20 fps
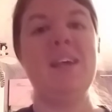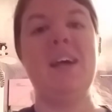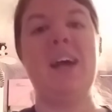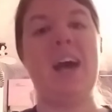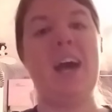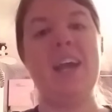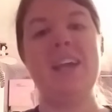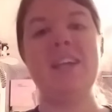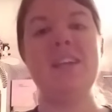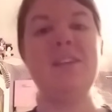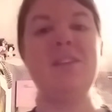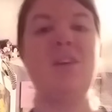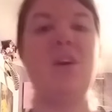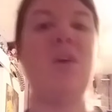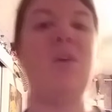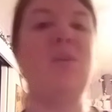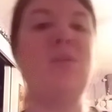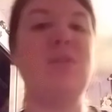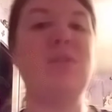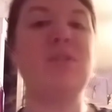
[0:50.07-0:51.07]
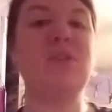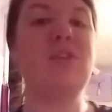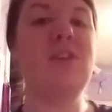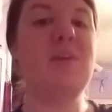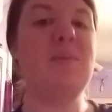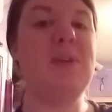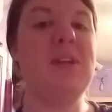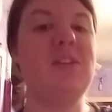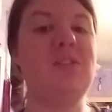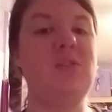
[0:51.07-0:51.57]
I can go 30
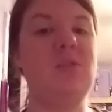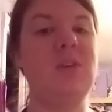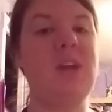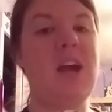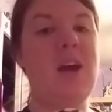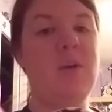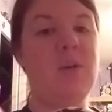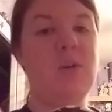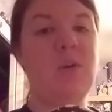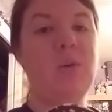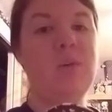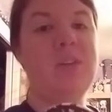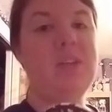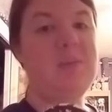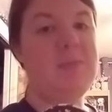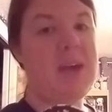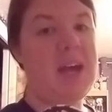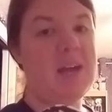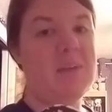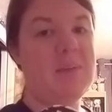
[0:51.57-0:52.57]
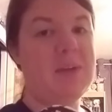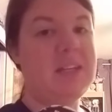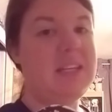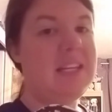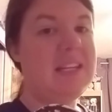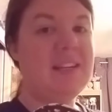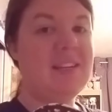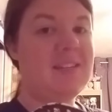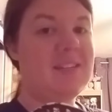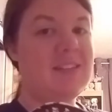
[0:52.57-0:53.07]
minutes to an hour holding Magma and he
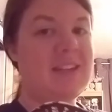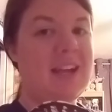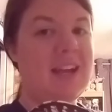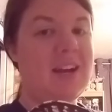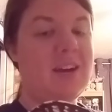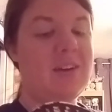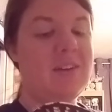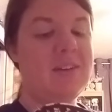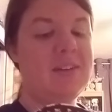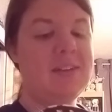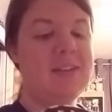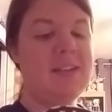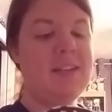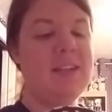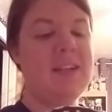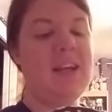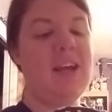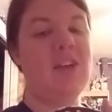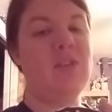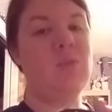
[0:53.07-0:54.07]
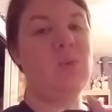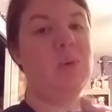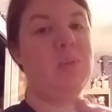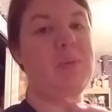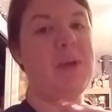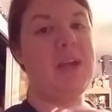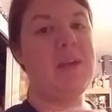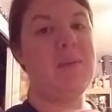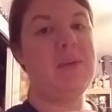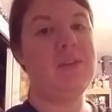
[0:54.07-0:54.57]
doesn't care, as where a
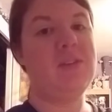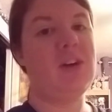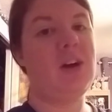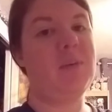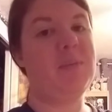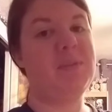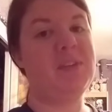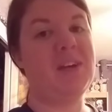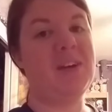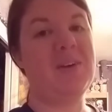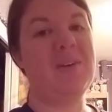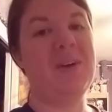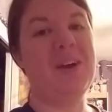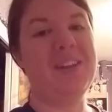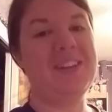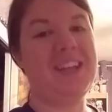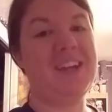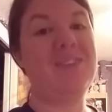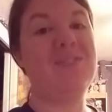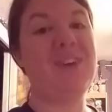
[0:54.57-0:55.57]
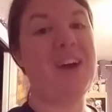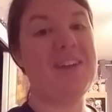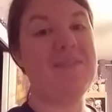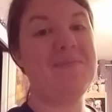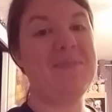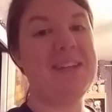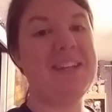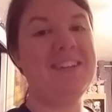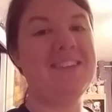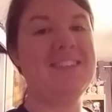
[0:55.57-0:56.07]
baby tops out around like 5
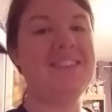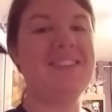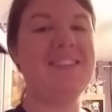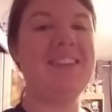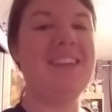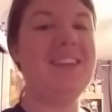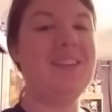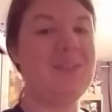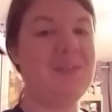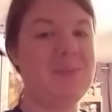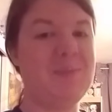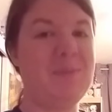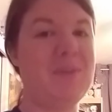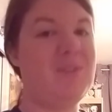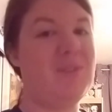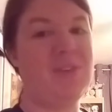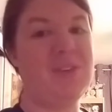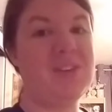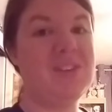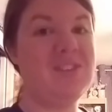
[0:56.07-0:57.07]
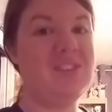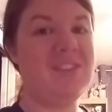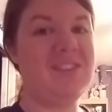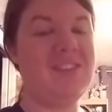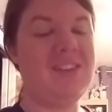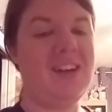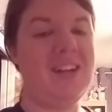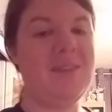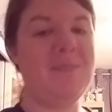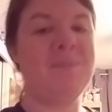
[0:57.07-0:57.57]
minutes before they're just
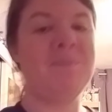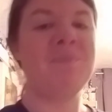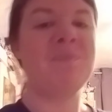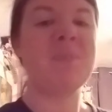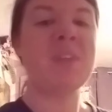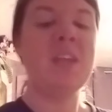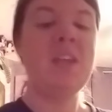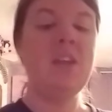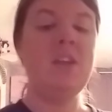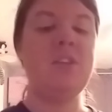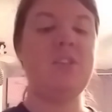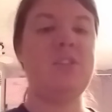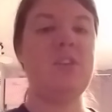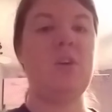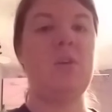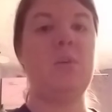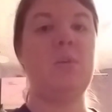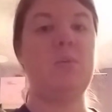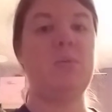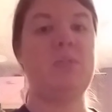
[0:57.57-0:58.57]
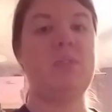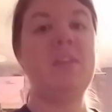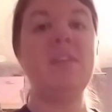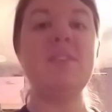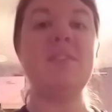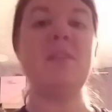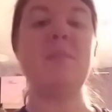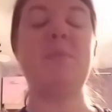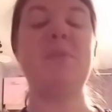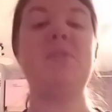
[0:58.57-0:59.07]
done. So
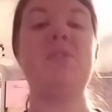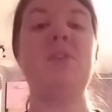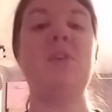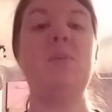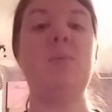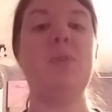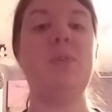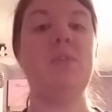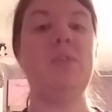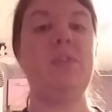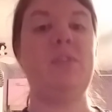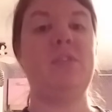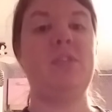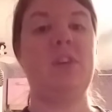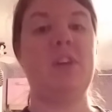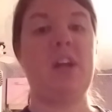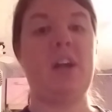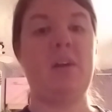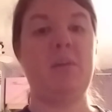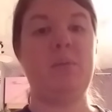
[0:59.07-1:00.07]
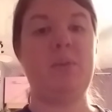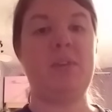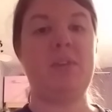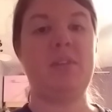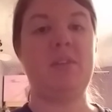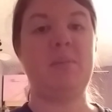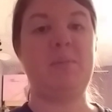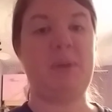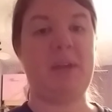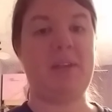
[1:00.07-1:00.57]
this episode we're going to start out with
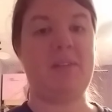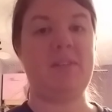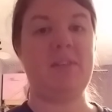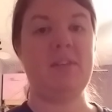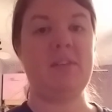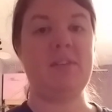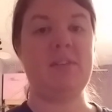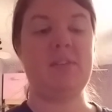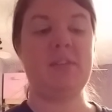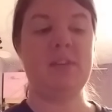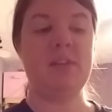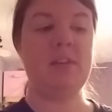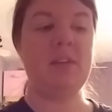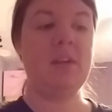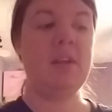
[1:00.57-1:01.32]
the basics.